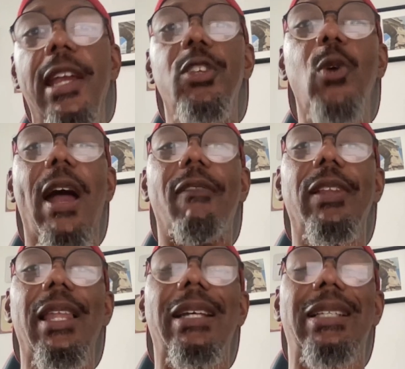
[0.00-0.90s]
You have
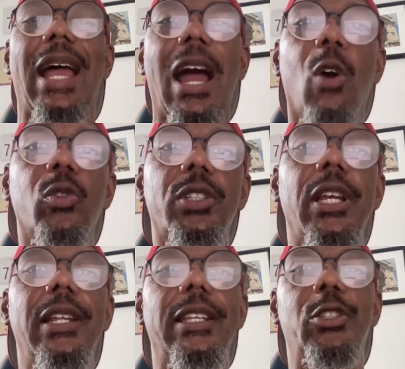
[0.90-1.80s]
less house
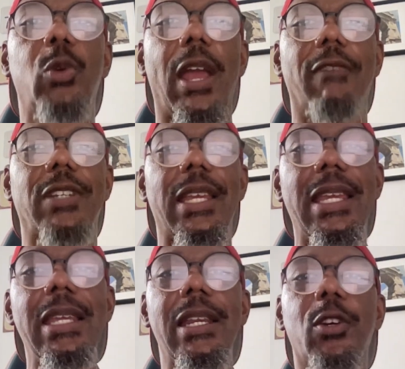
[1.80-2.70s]
that you have to
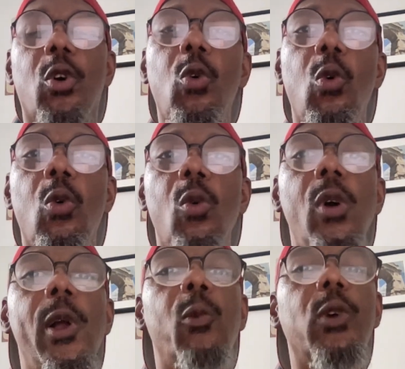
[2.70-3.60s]
heat and cool
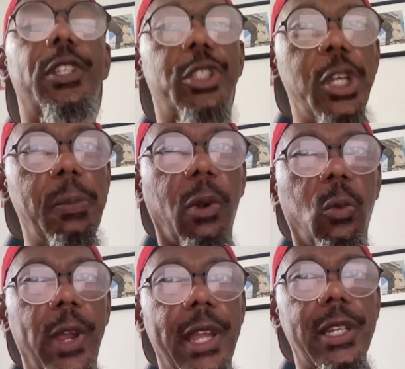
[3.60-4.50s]
with cheaper
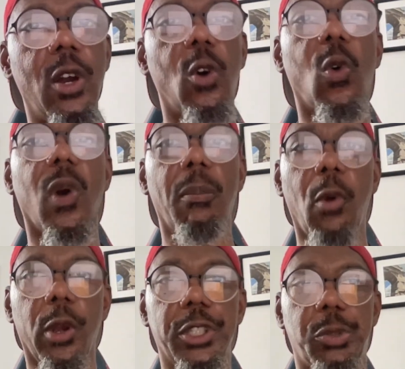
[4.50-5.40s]
rent or
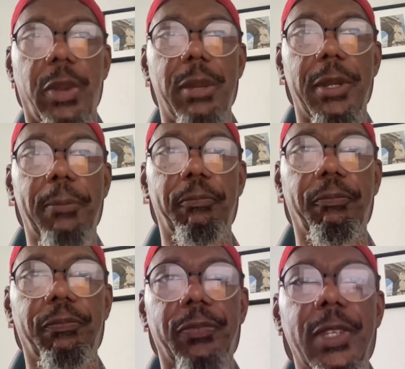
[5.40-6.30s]
mortgage payment.
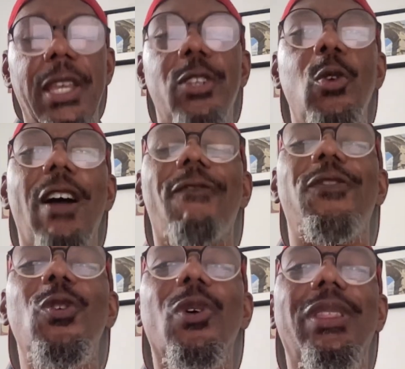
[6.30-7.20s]
You have
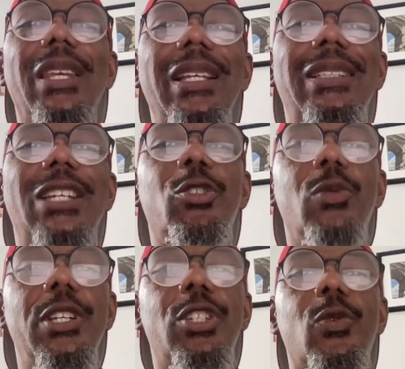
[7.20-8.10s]
fewer things that
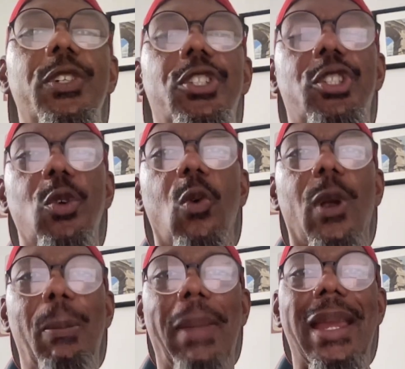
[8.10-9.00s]
you need to
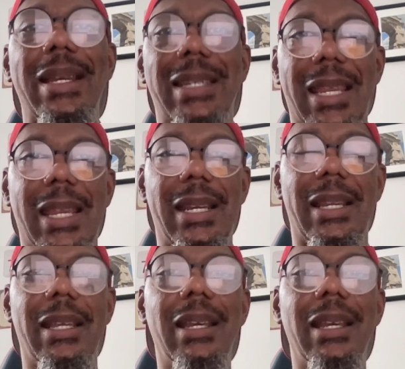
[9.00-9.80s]
insure and maintain,